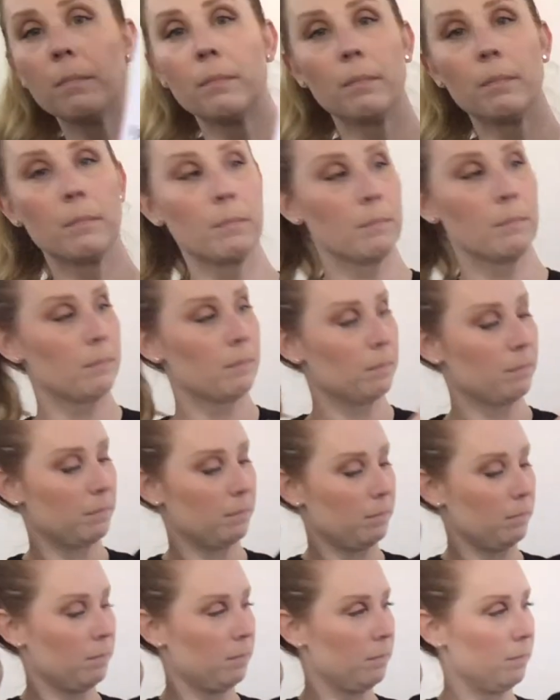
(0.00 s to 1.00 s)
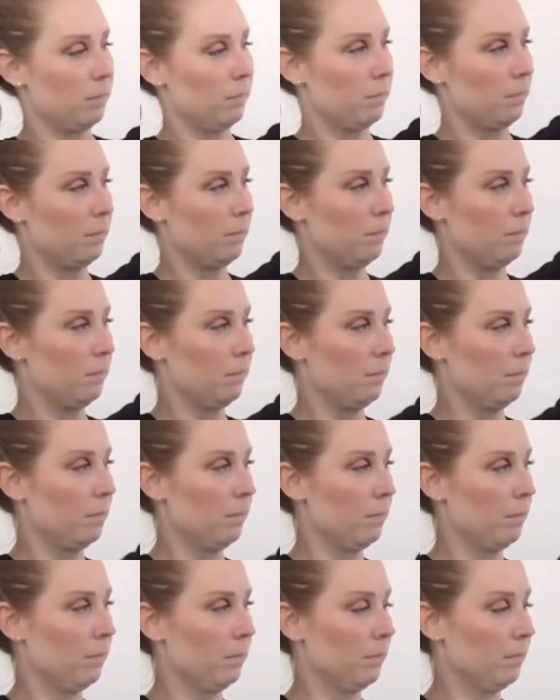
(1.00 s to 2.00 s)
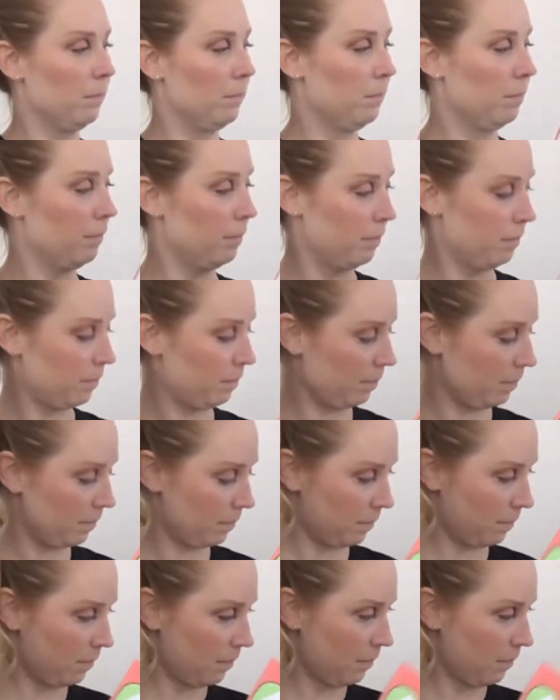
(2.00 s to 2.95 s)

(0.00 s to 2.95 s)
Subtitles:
Nobody speaks.